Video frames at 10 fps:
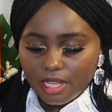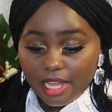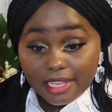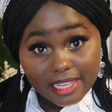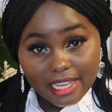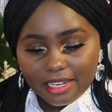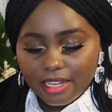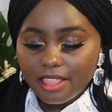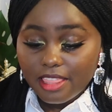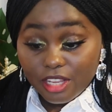Again,
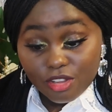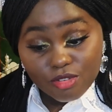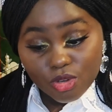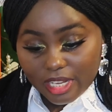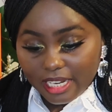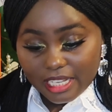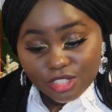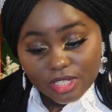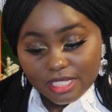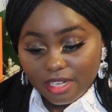"Thank you for your keen
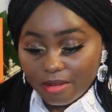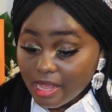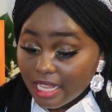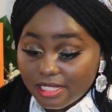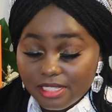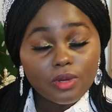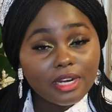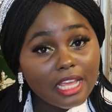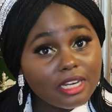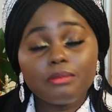interest in Hermes. We
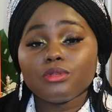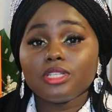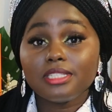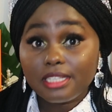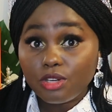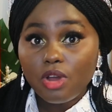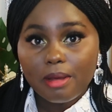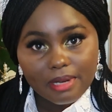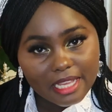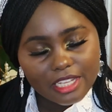are unable to consider your
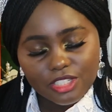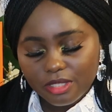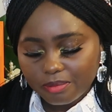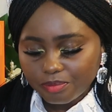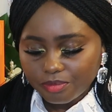application."